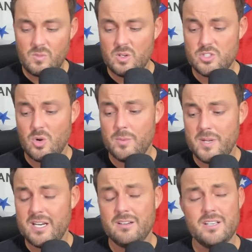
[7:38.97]
So
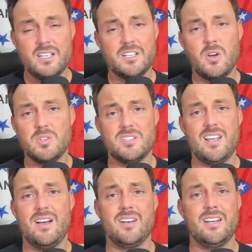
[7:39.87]
immediately it goes in
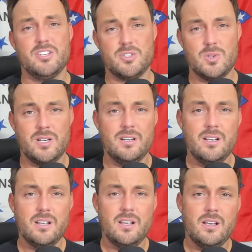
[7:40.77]
down in history,
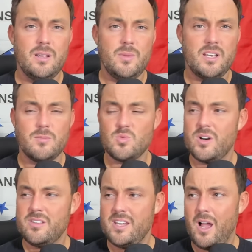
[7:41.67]
becomes
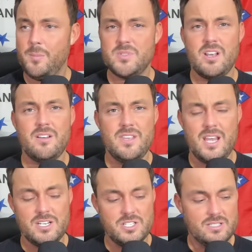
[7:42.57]
one of the upset of the
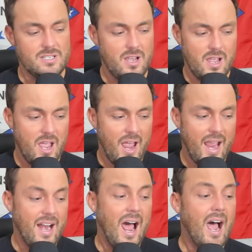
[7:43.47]
ages.
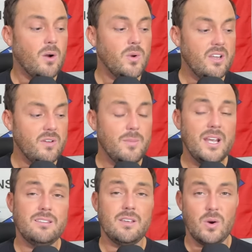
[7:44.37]
And I would even
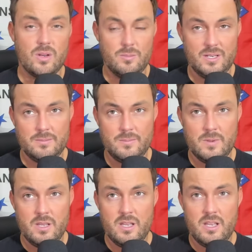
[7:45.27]
make the argument
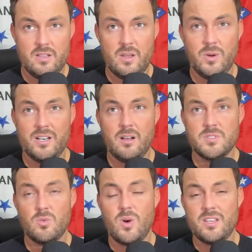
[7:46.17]
that when it
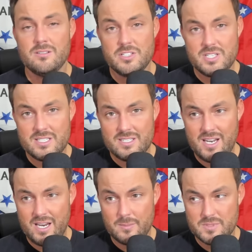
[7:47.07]
comes to regular season
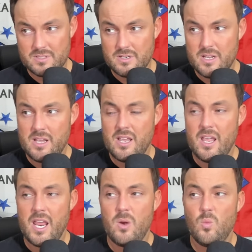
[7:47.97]
games,
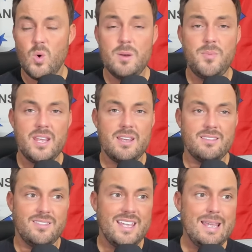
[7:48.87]
it would
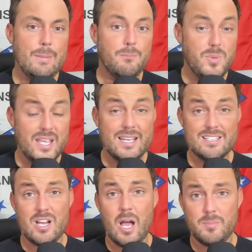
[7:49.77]
be the
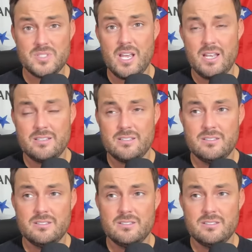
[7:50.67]
biggest upset